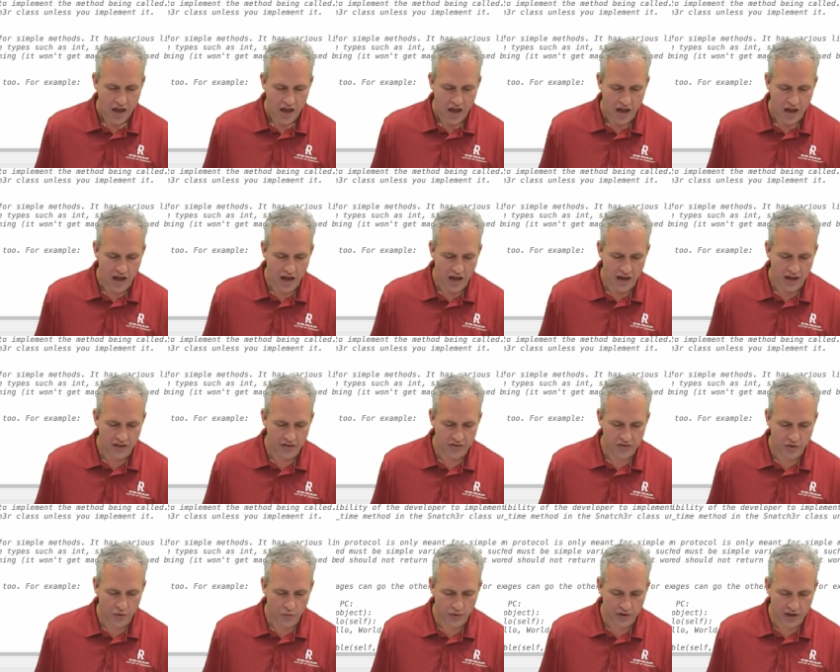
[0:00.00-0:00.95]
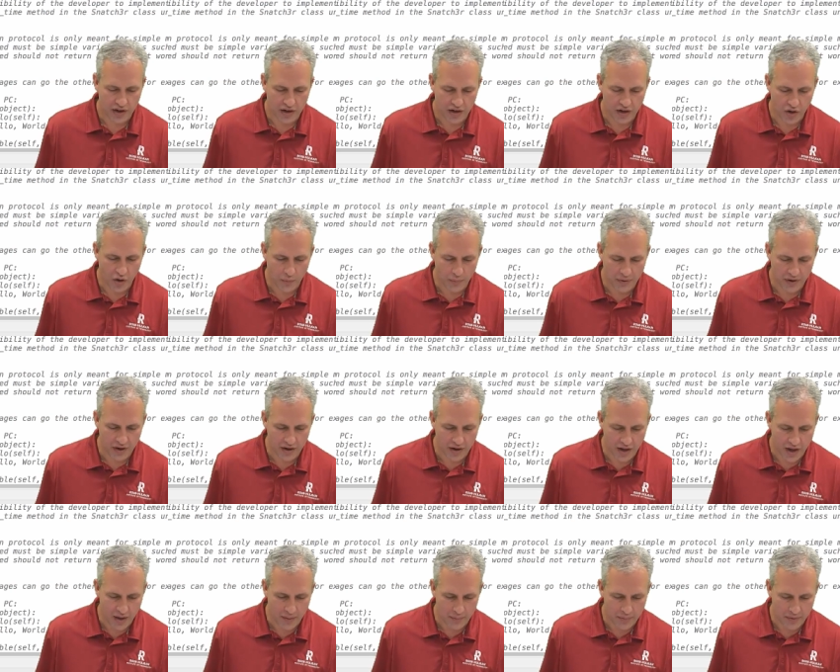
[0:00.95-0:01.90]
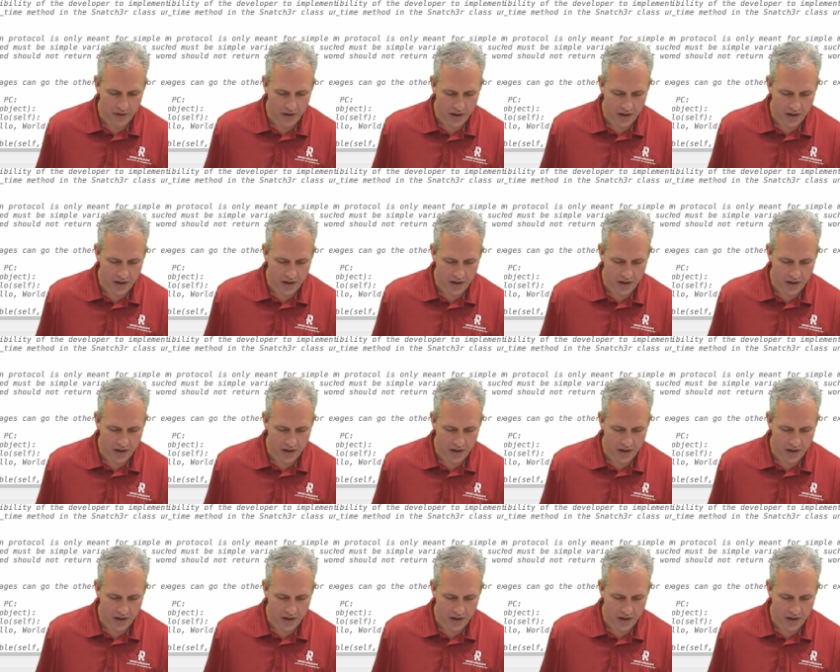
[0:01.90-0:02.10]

Uh, and so we're going to open it up,